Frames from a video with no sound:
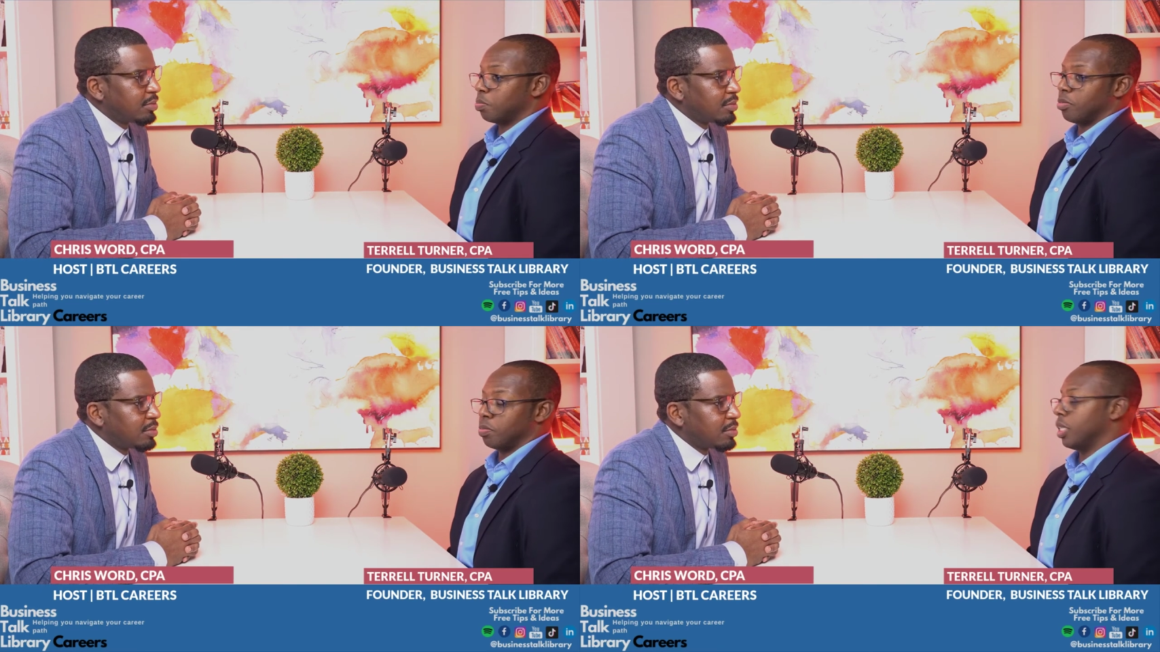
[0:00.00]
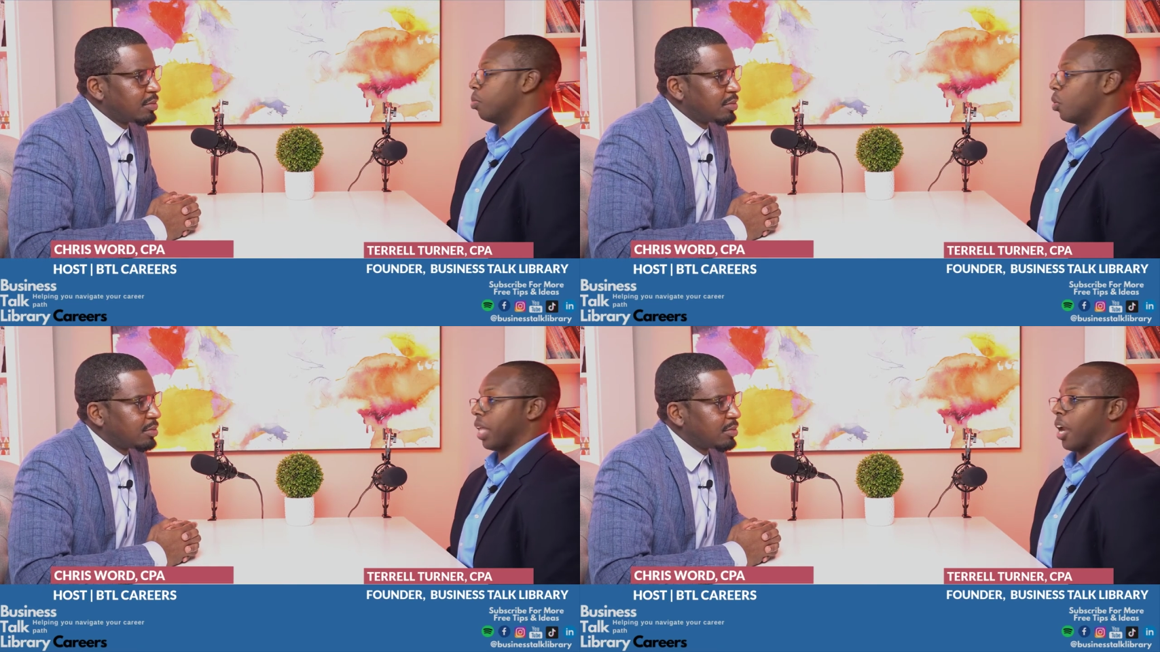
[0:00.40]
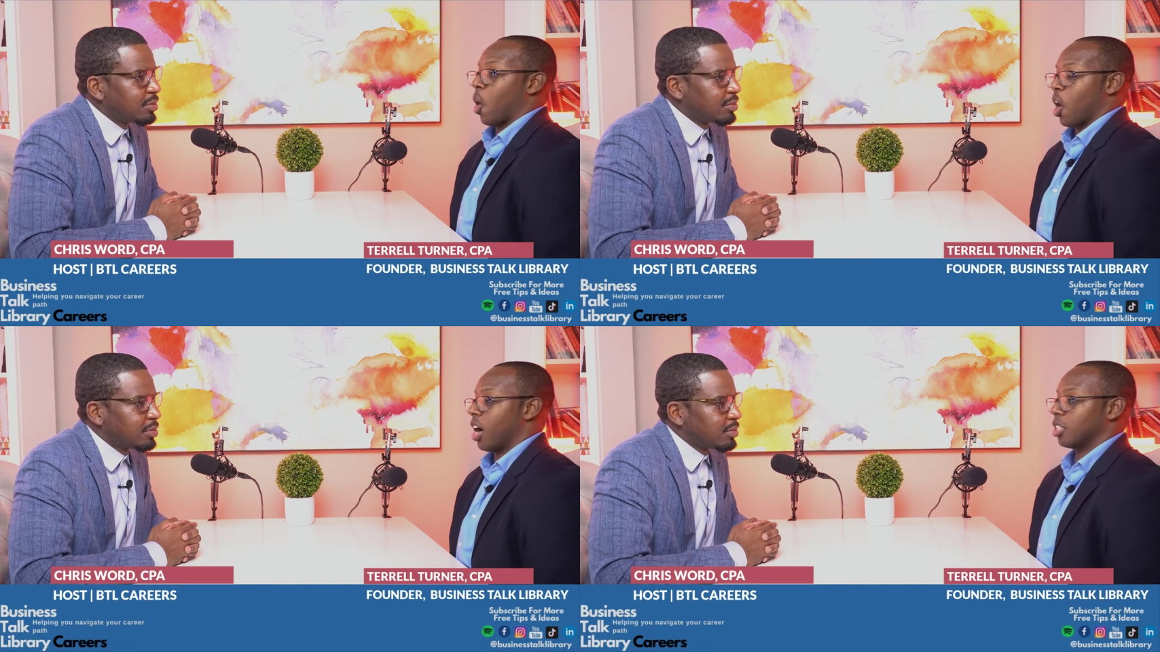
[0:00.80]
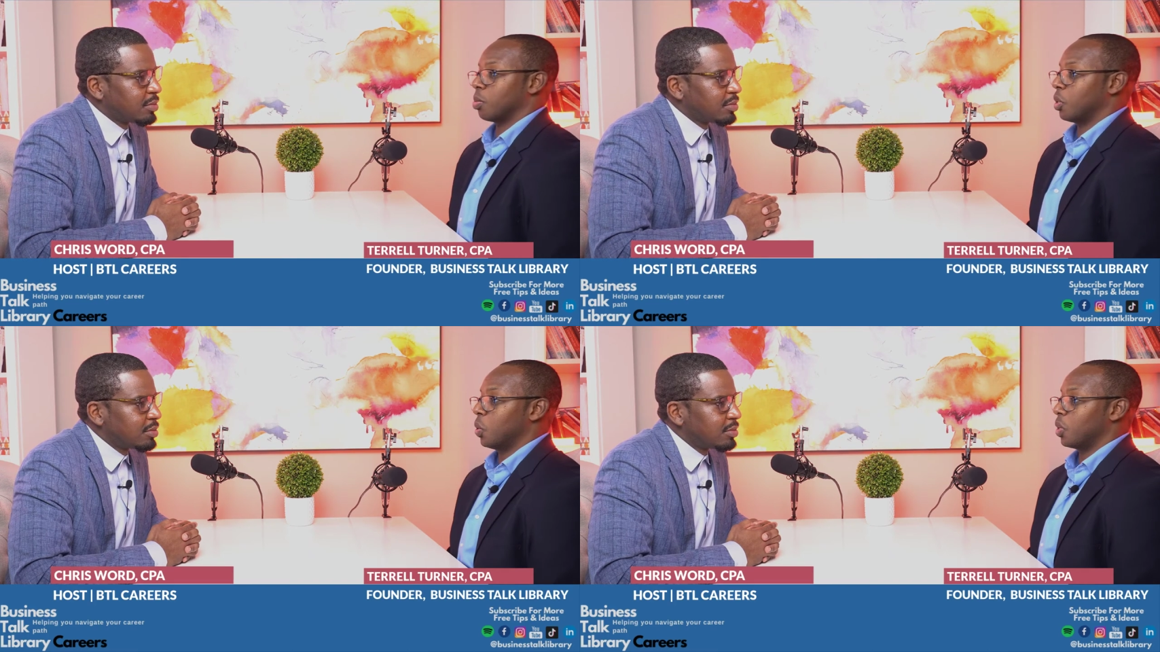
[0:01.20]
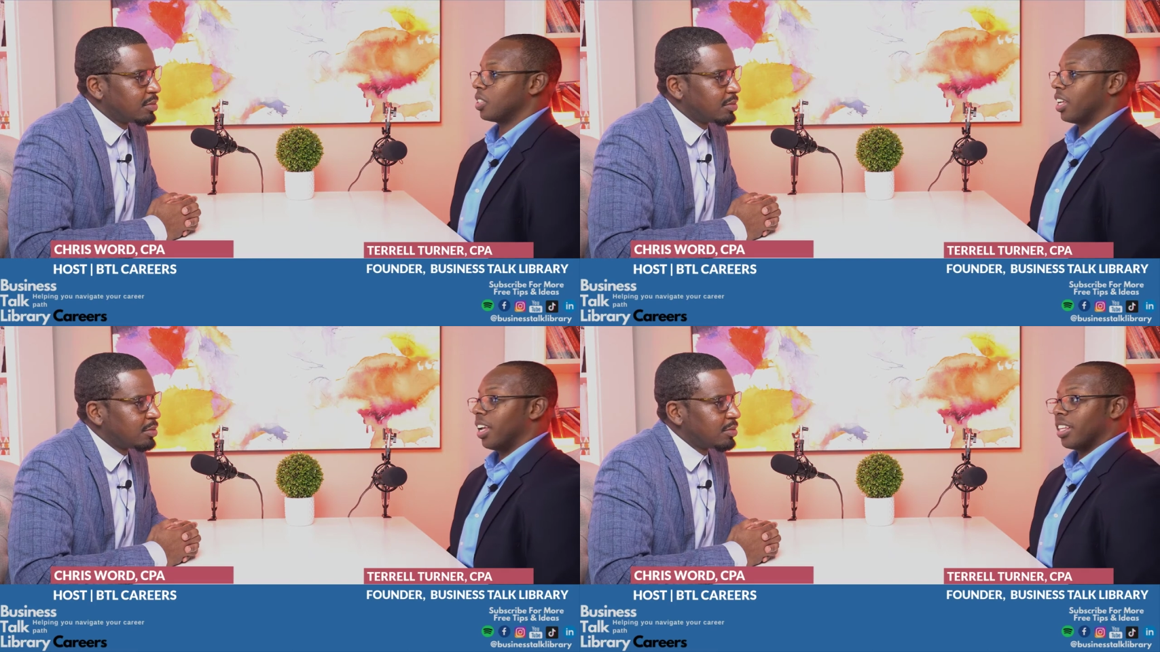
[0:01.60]
Speaker 1: people that are
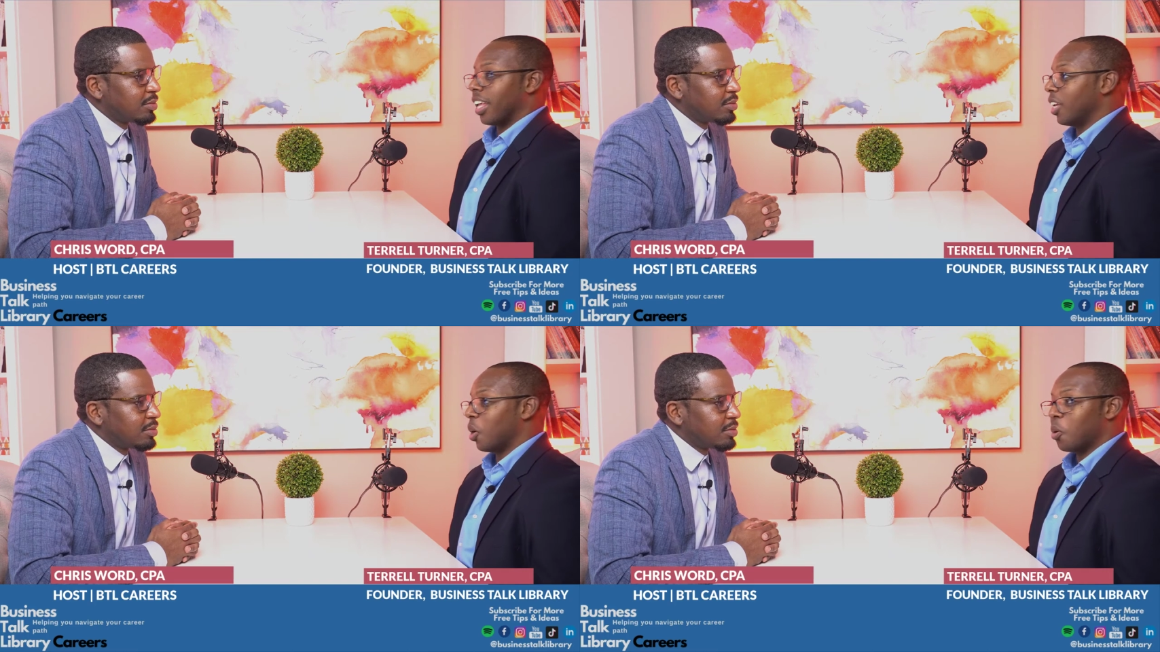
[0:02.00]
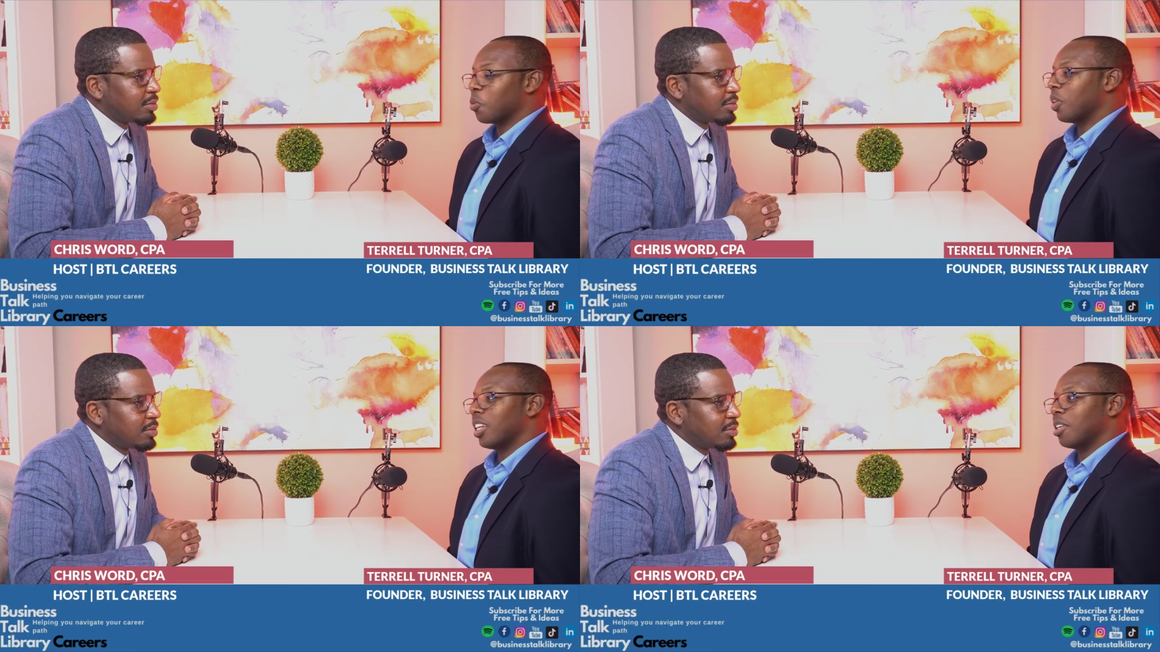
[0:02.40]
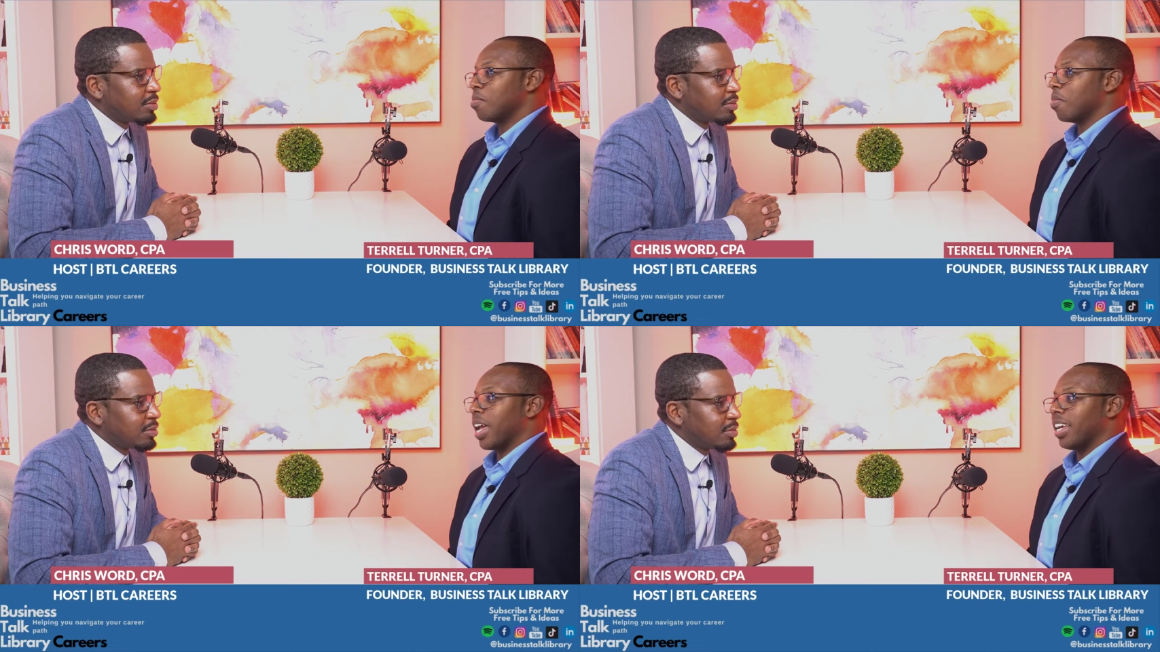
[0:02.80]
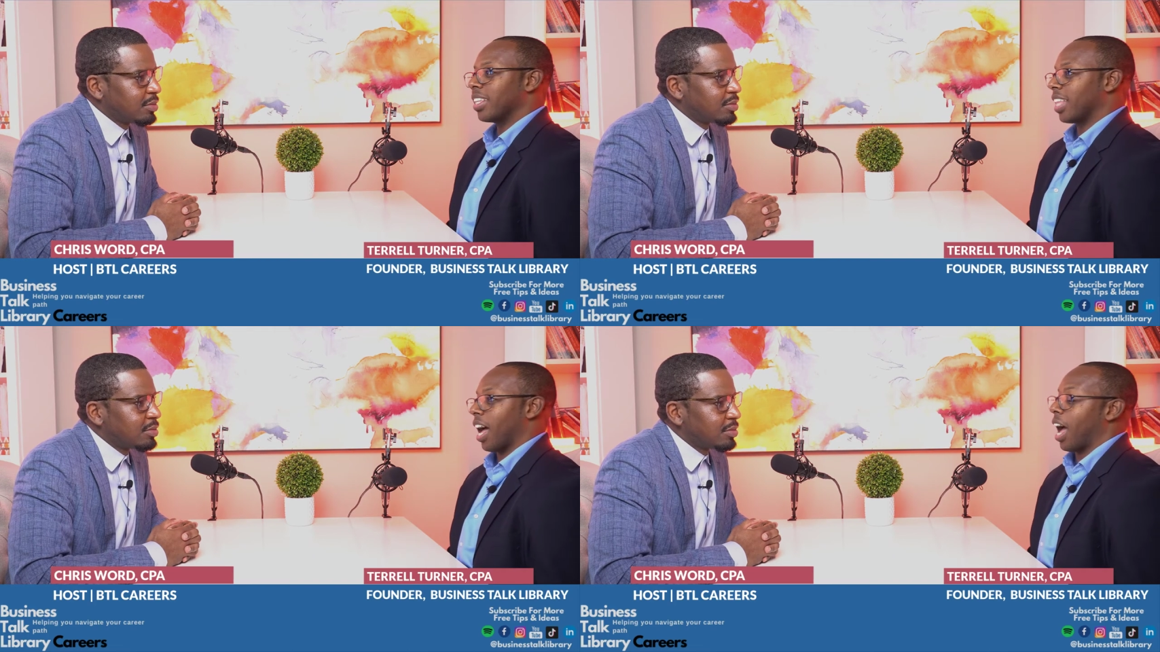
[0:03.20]
entrepreneurs, they don't really make that.